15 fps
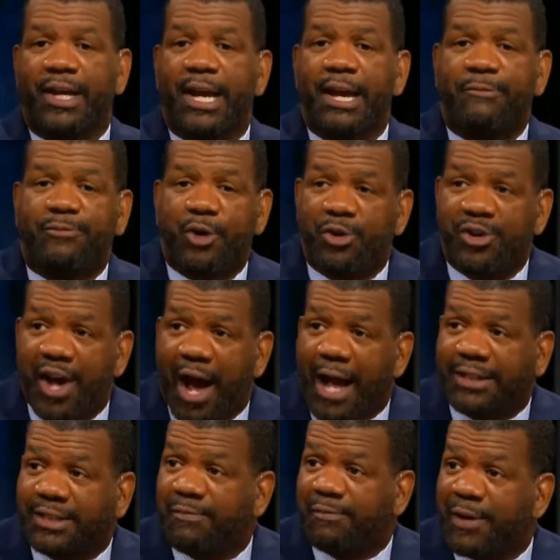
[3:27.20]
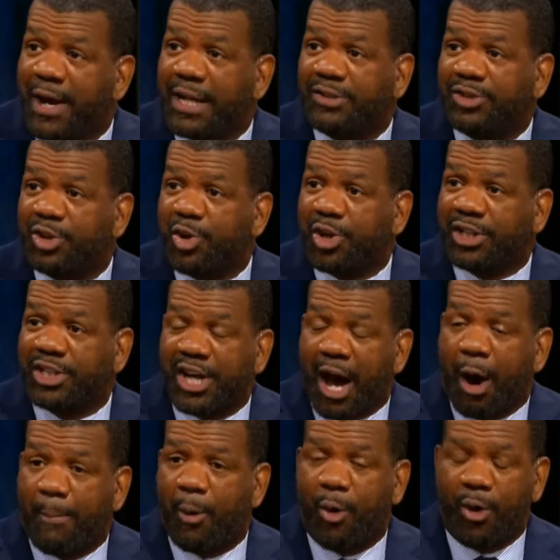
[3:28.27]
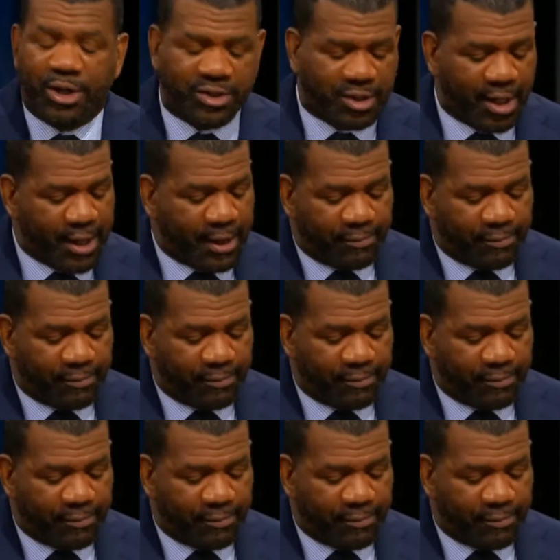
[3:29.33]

if you're not convinced and you're the Cowboys,